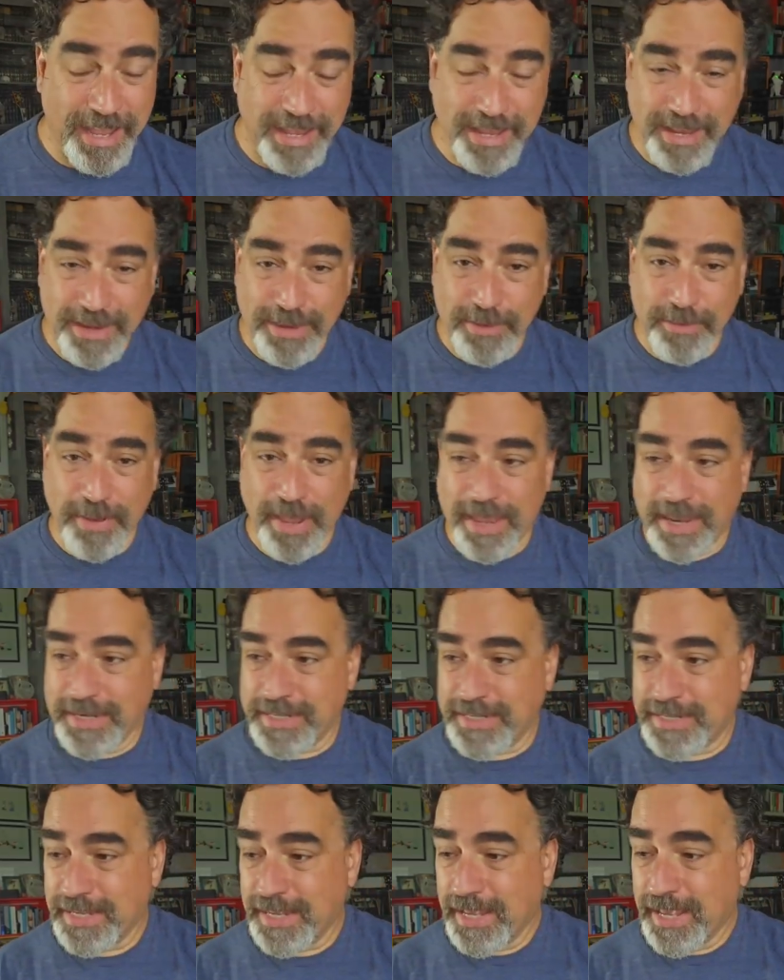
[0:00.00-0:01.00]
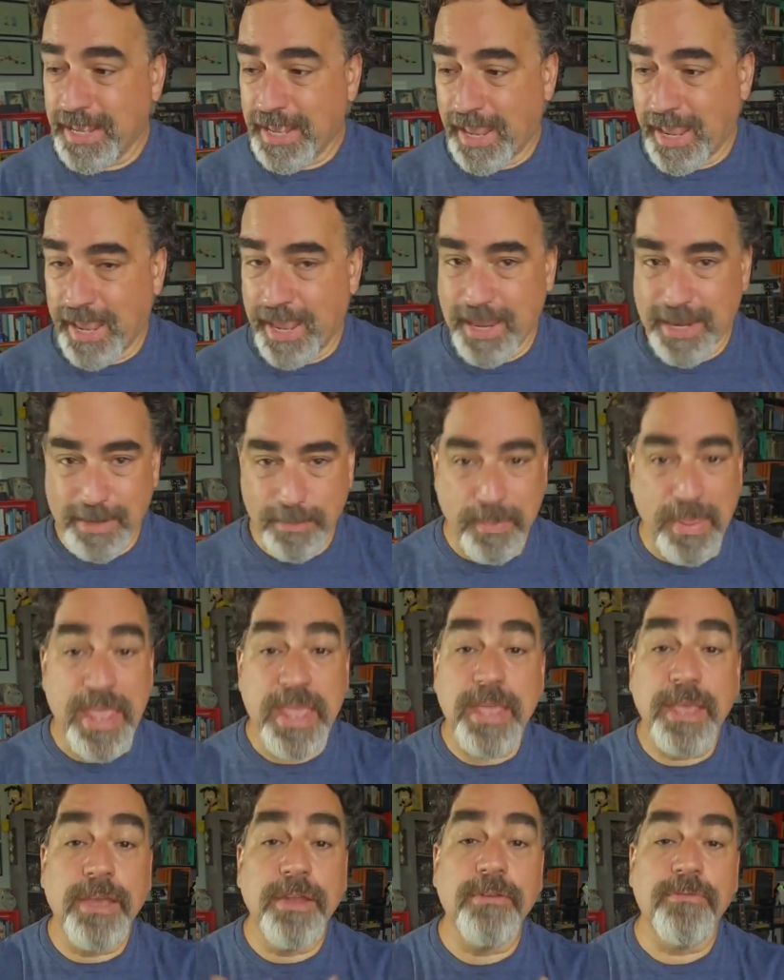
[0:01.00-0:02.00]
and
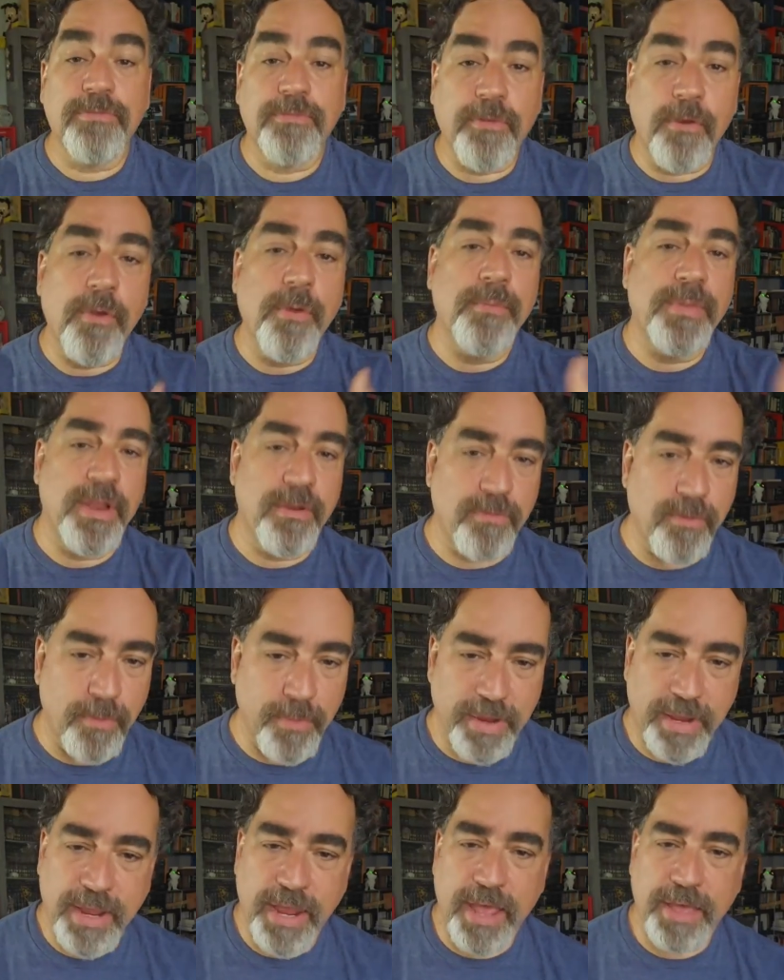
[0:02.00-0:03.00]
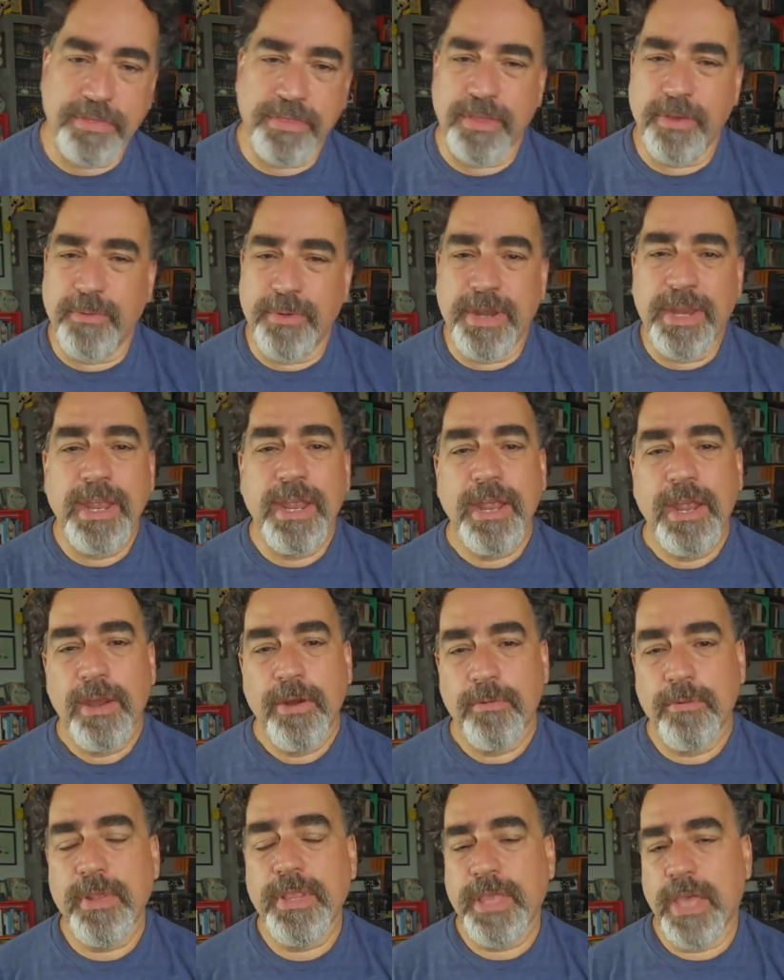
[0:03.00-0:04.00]
being confirmed a Roman Catholic when
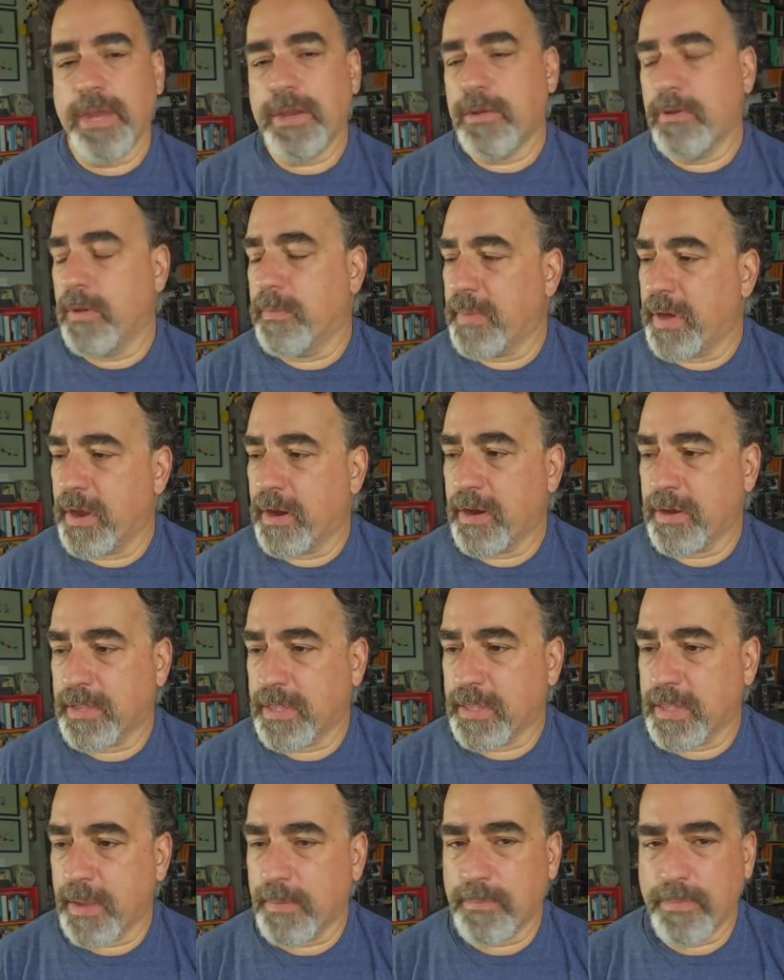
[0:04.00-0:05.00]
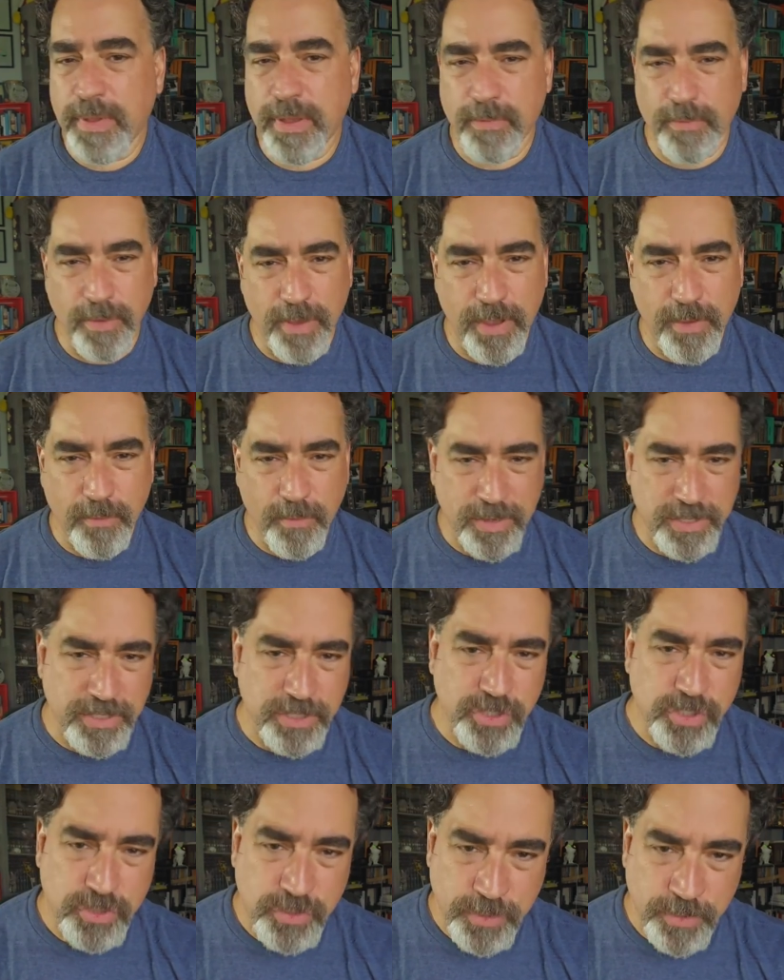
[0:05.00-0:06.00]
really I knew in my heart that it
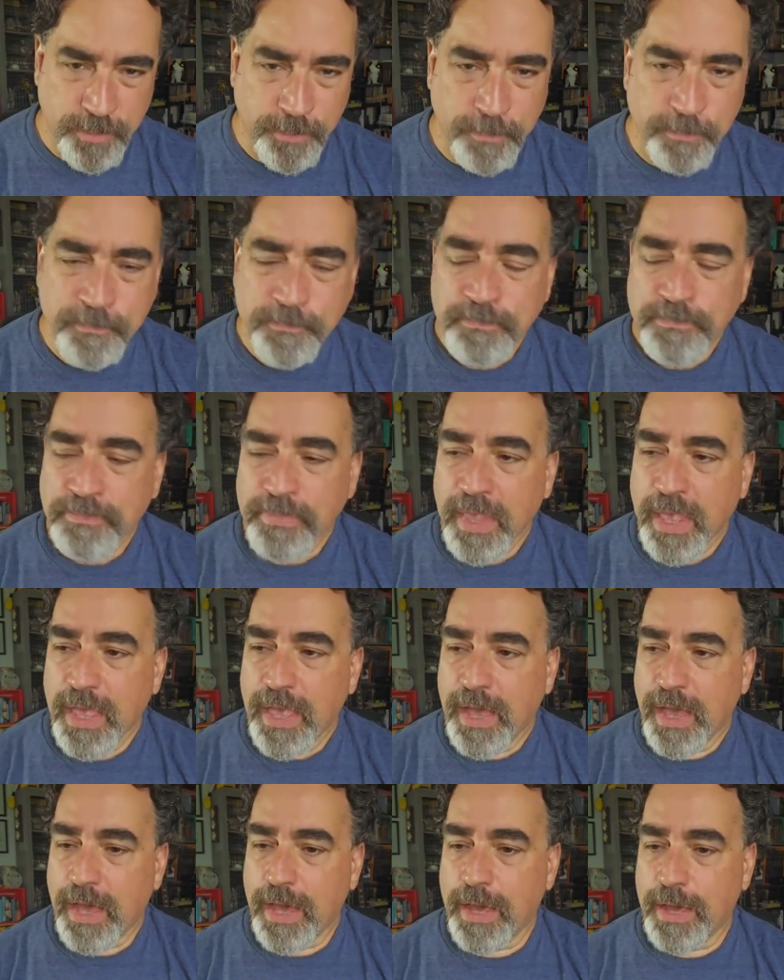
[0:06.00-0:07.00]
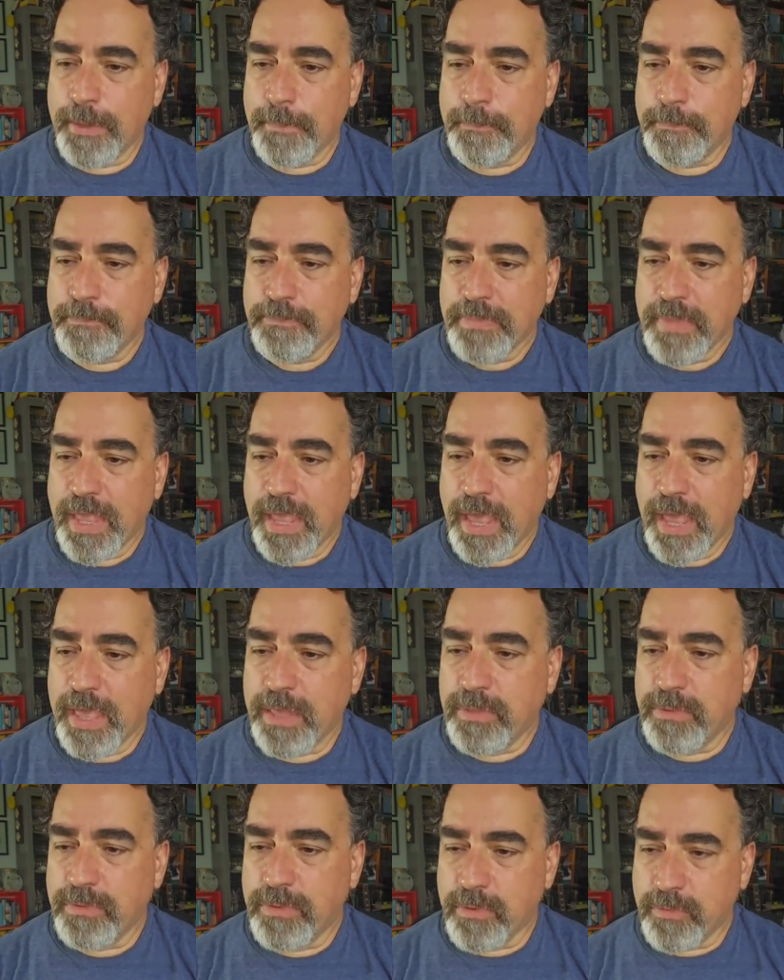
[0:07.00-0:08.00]
wasn't true. And
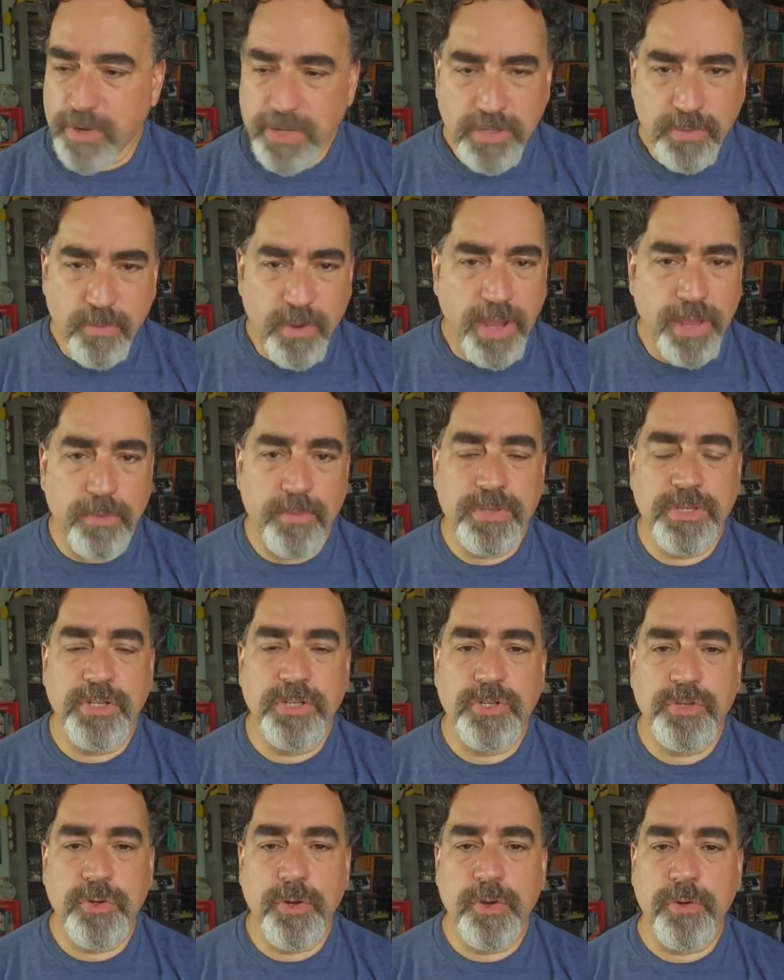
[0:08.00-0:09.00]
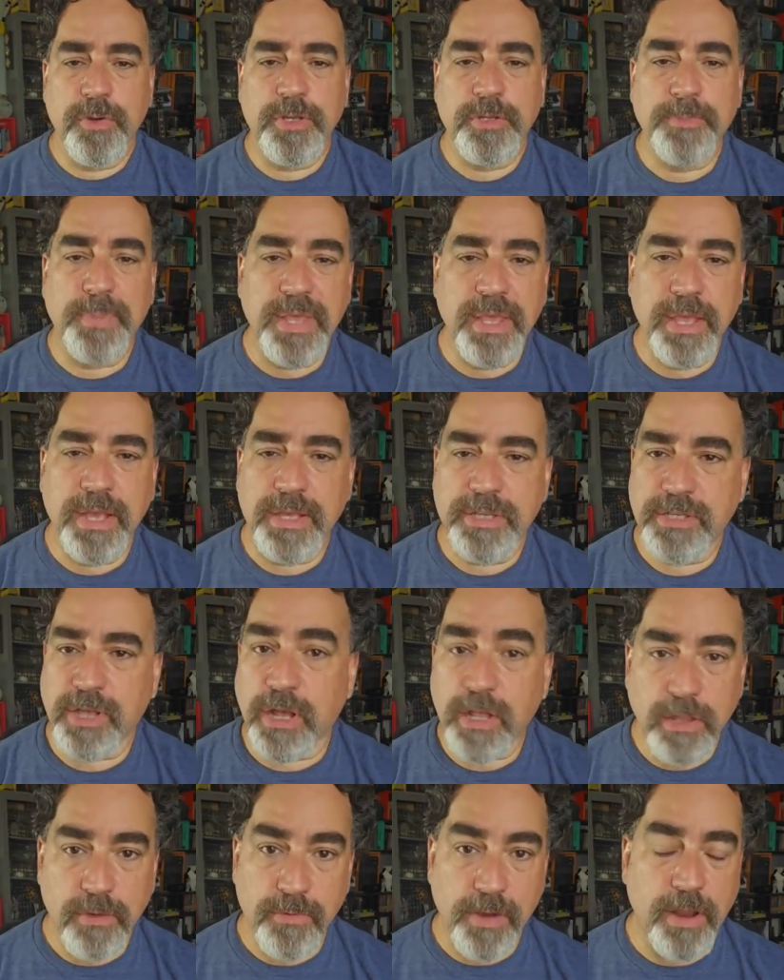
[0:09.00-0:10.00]
the reason why it wasn't true is because
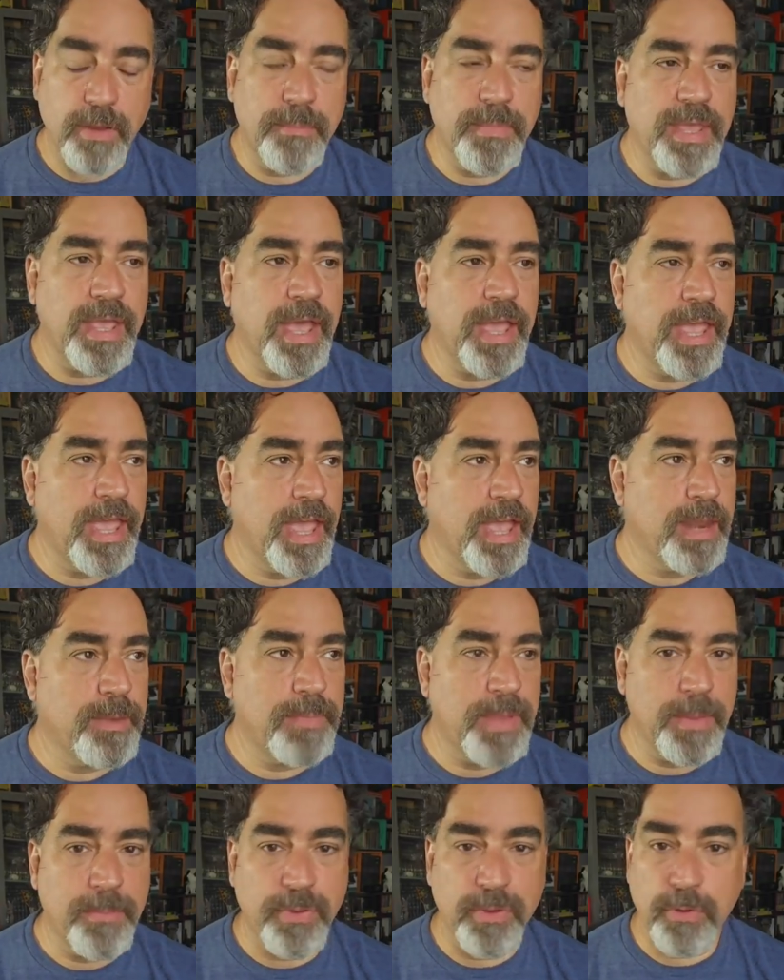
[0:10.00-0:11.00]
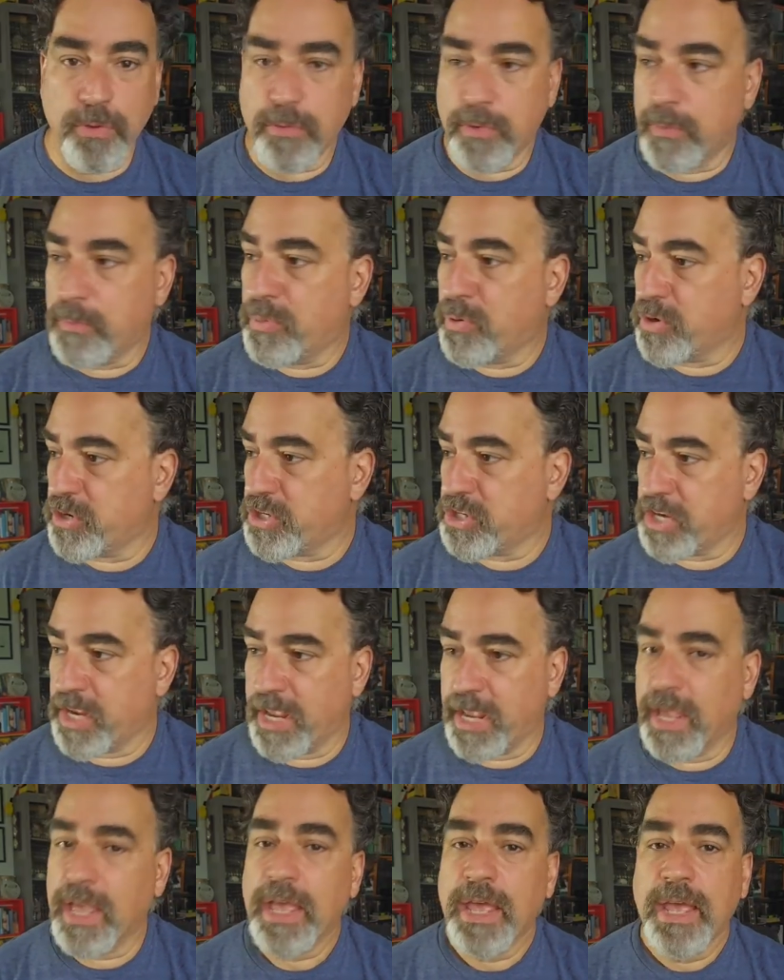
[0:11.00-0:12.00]
all around me I had people who were
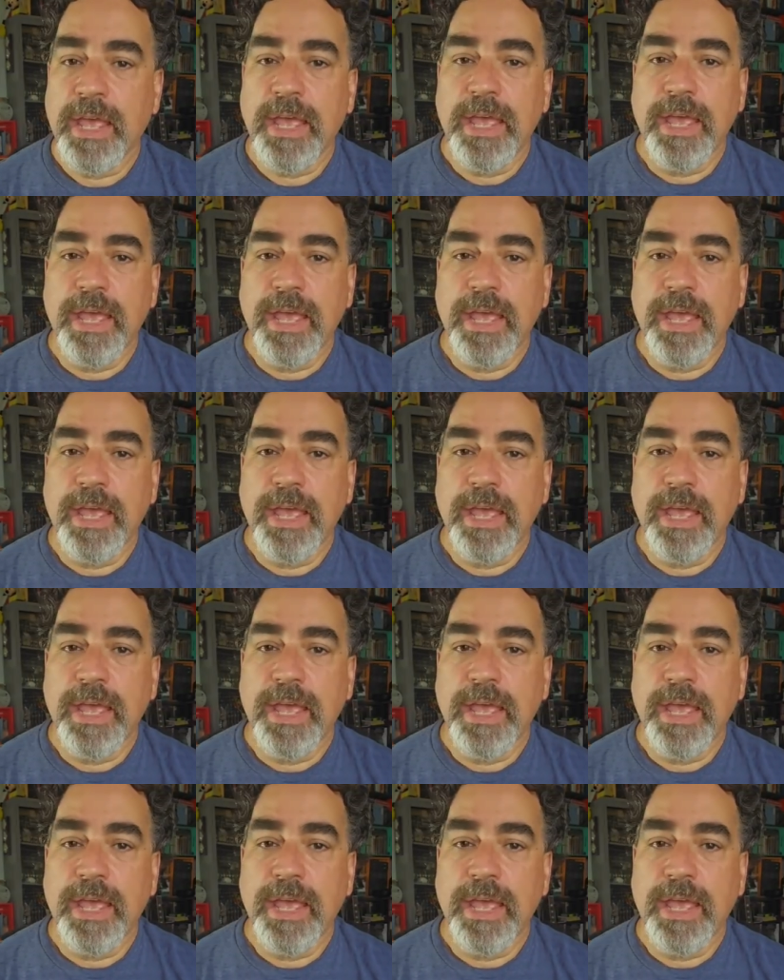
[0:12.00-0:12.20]
pushing,